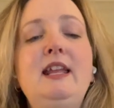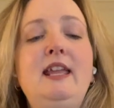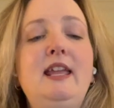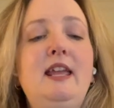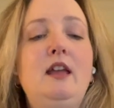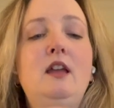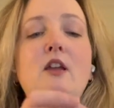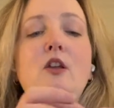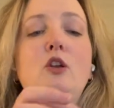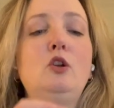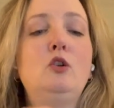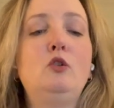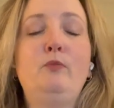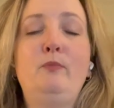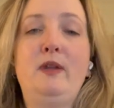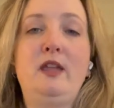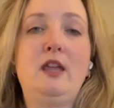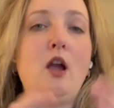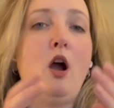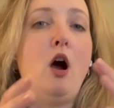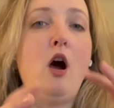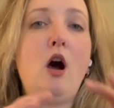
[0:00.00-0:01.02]
get
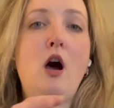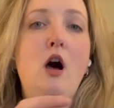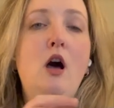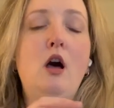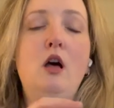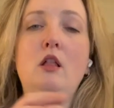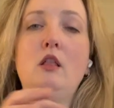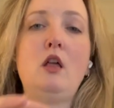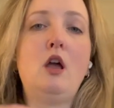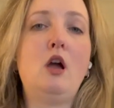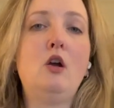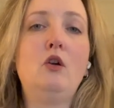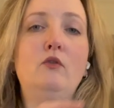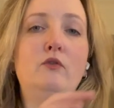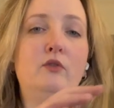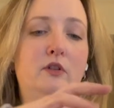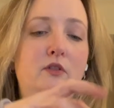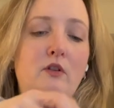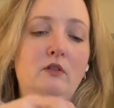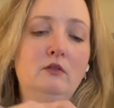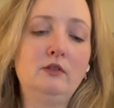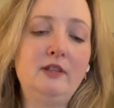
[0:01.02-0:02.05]
goopy all
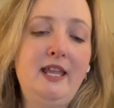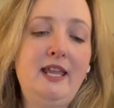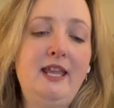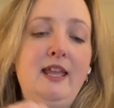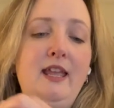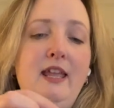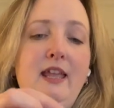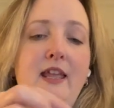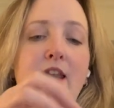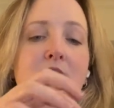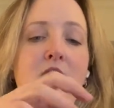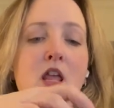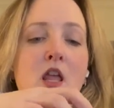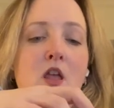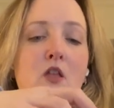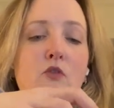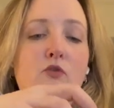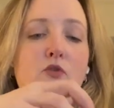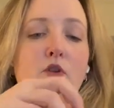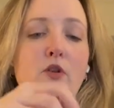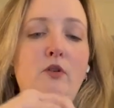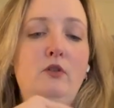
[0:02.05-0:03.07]
over the lid.
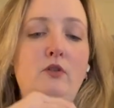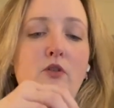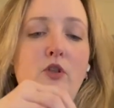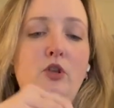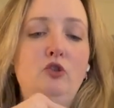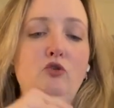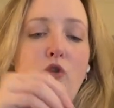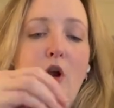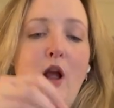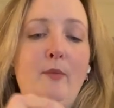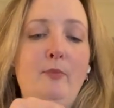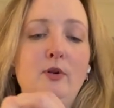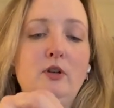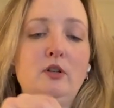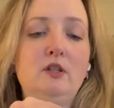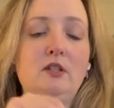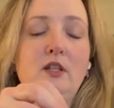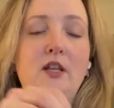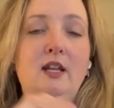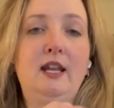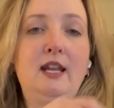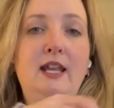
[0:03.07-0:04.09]
The, the dropper's
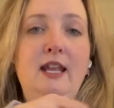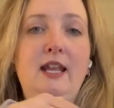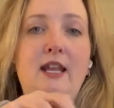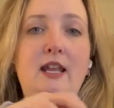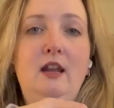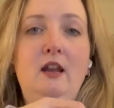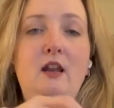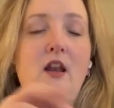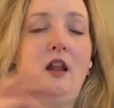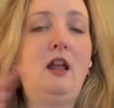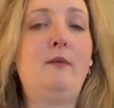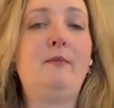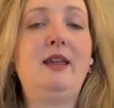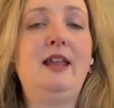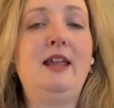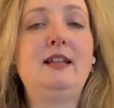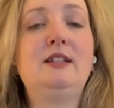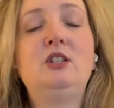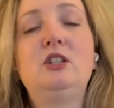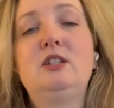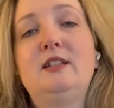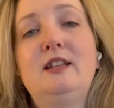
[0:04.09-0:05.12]
gonna get it. I mean,
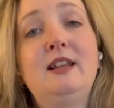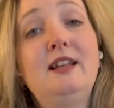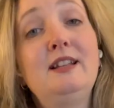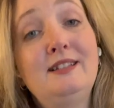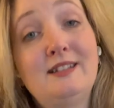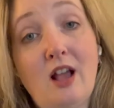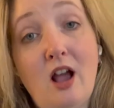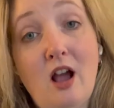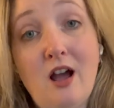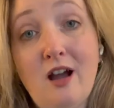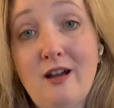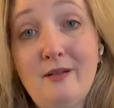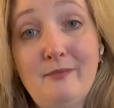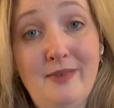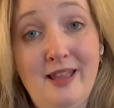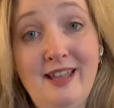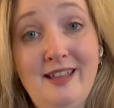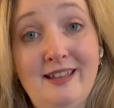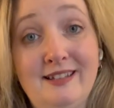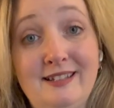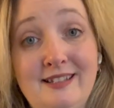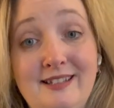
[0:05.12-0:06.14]
it's just, it's a hot
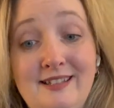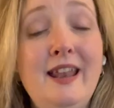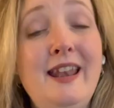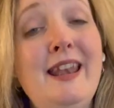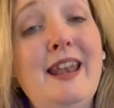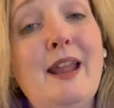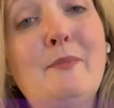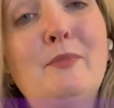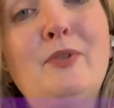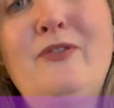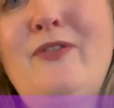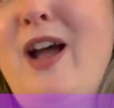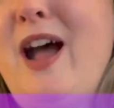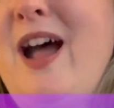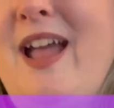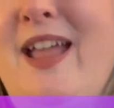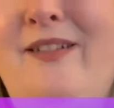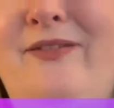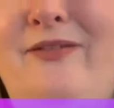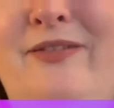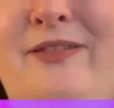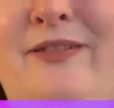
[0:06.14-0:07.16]
mess. Number
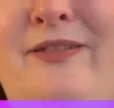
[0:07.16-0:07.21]
five,